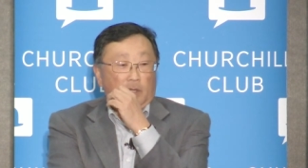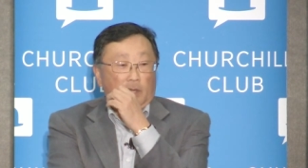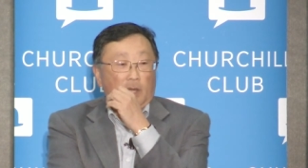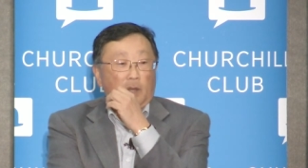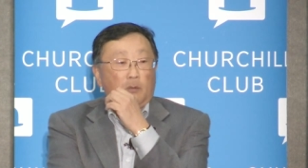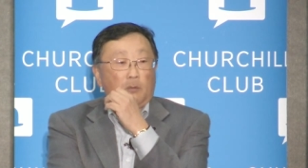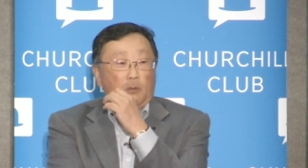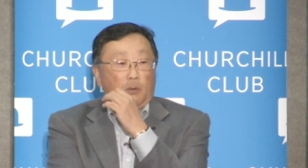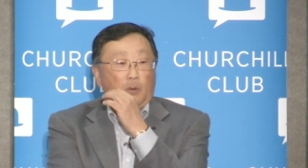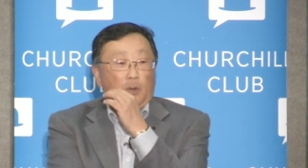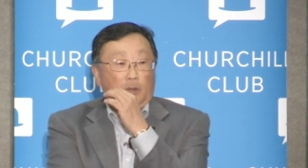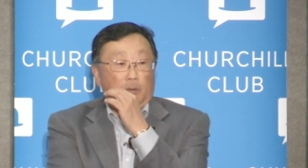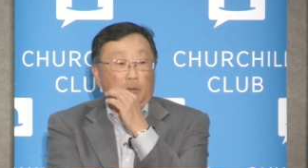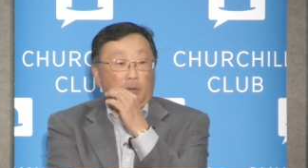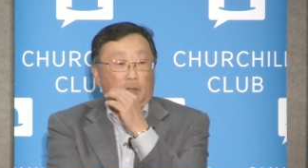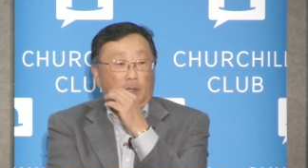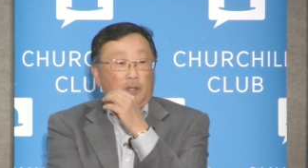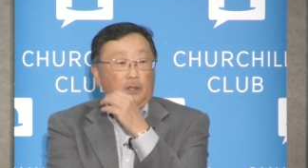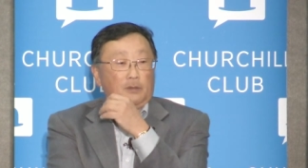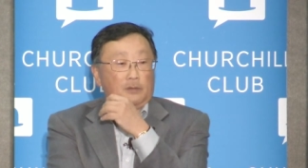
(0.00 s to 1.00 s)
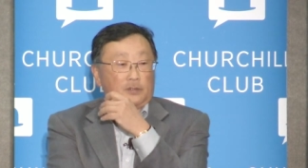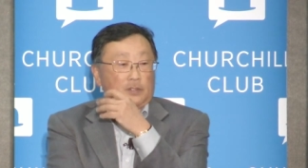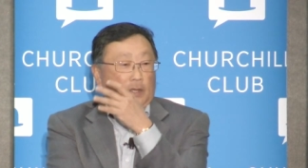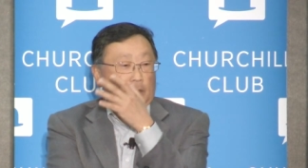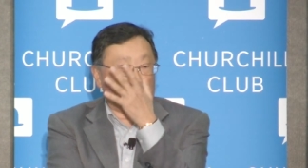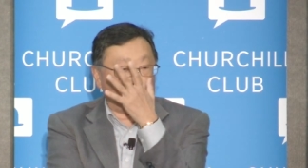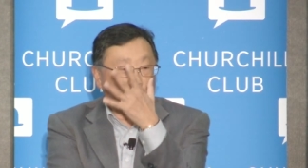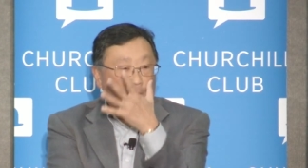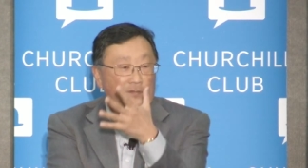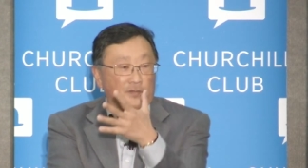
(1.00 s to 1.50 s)
And, and it was
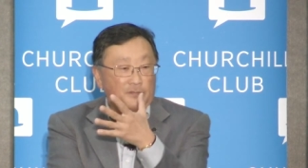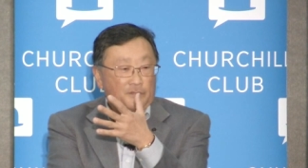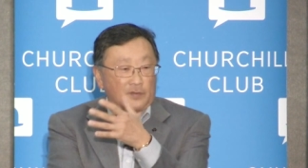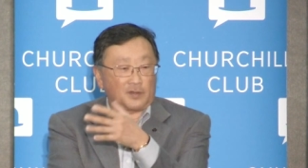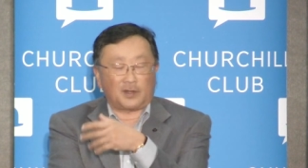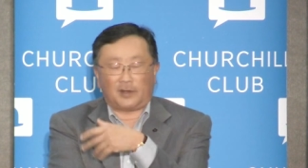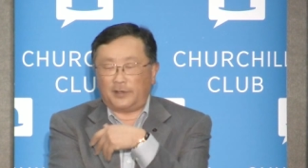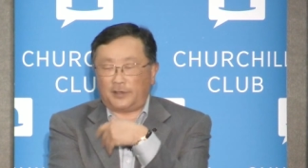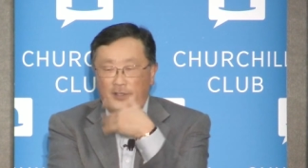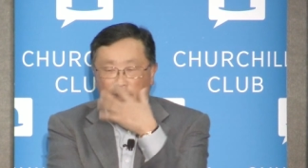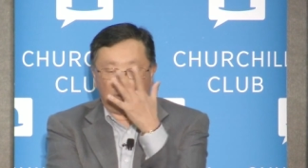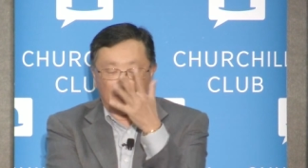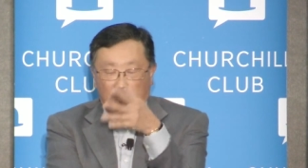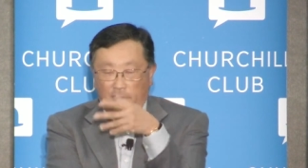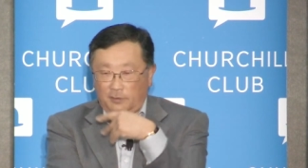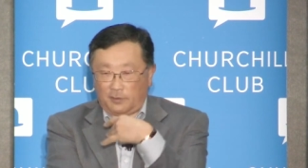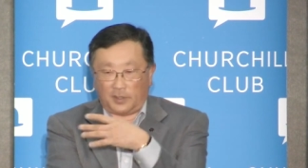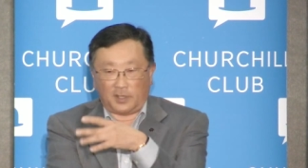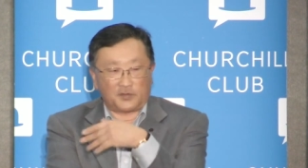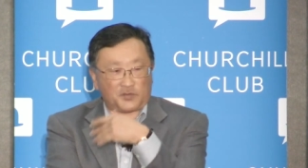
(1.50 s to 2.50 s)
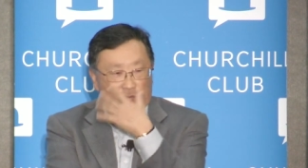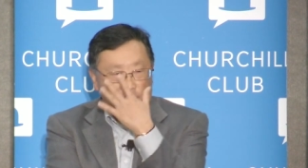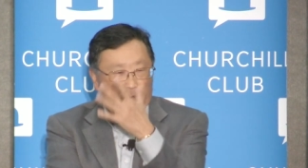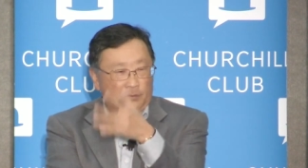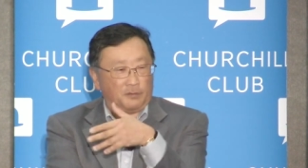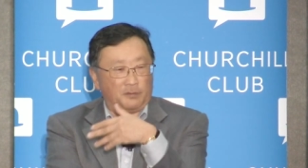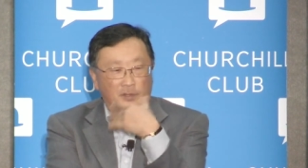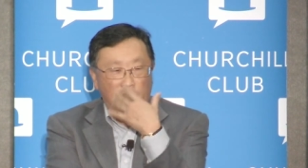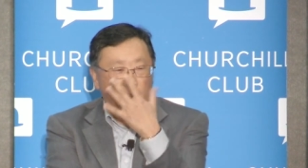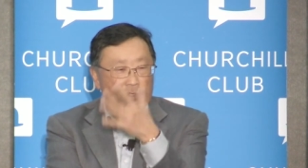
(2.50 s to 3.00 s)
like five different criteria and all that,
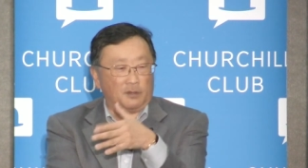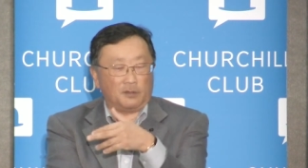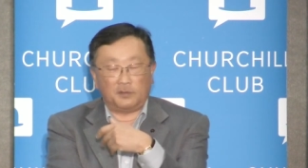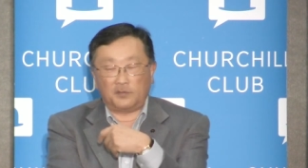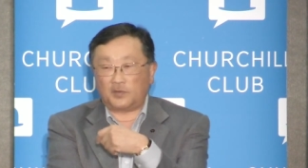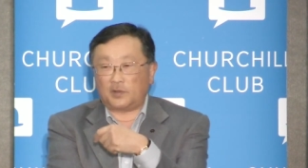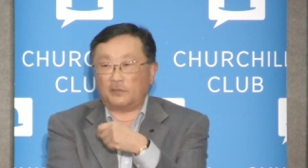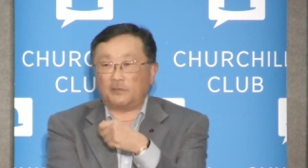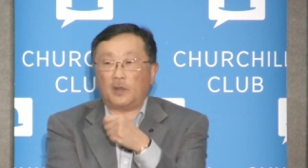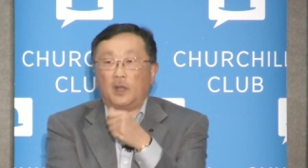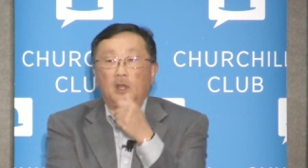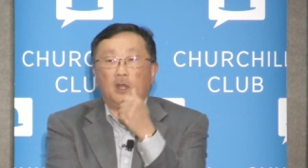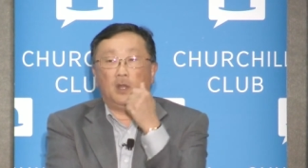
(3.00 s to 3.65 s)
security and all that stuff.